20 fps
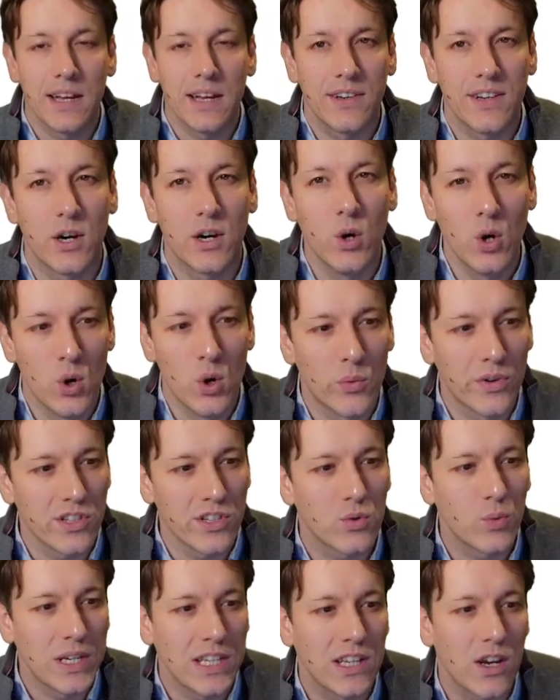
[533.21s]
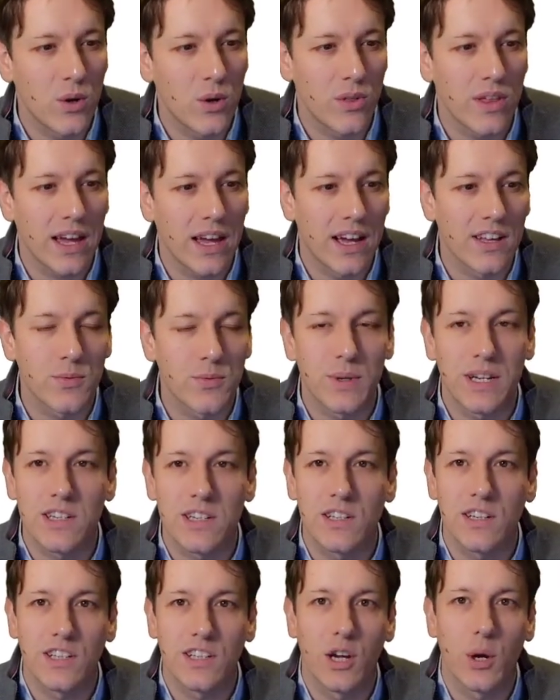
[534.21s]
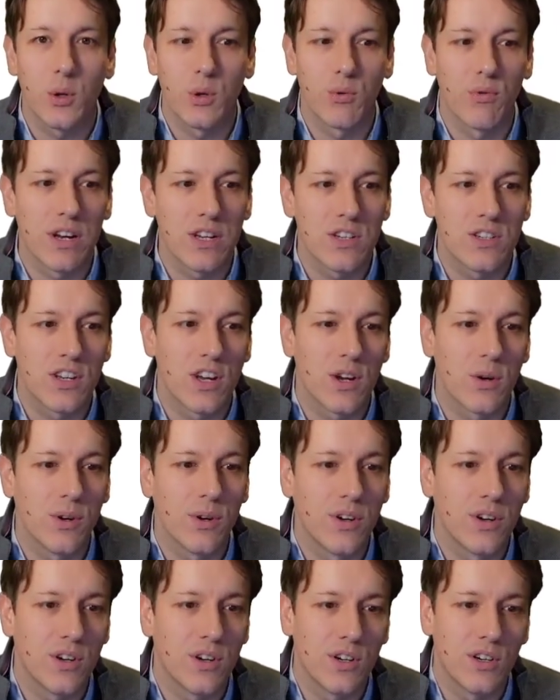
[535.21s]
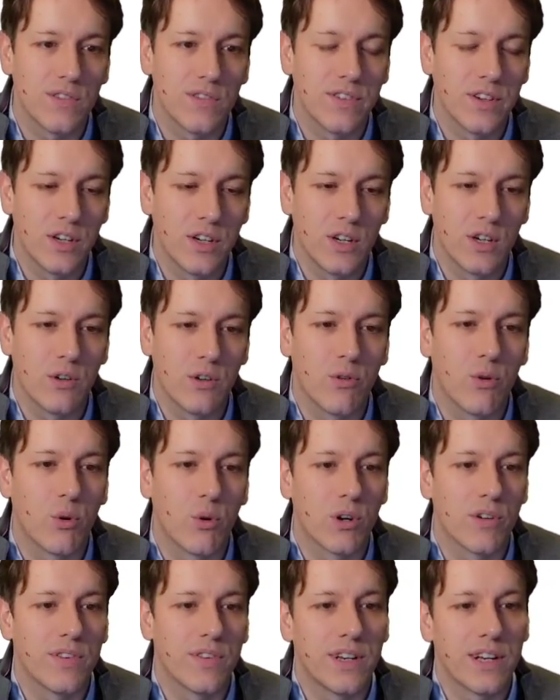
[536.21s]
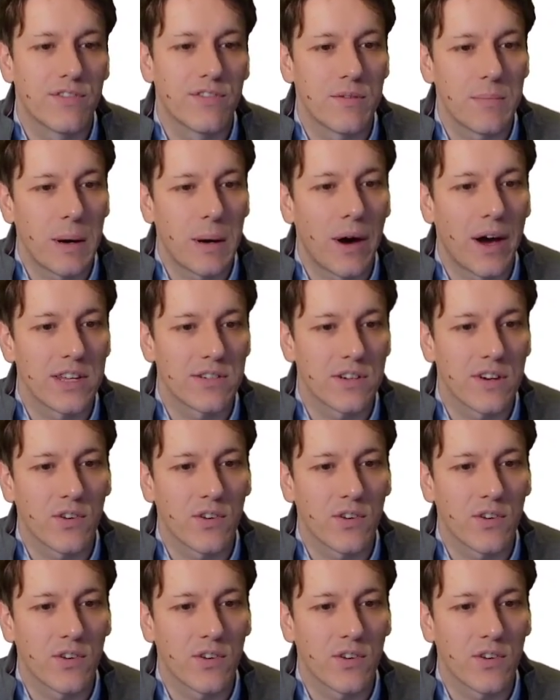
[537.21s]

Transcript: Now, once we know that, we actually know the ratio of all of the different pies.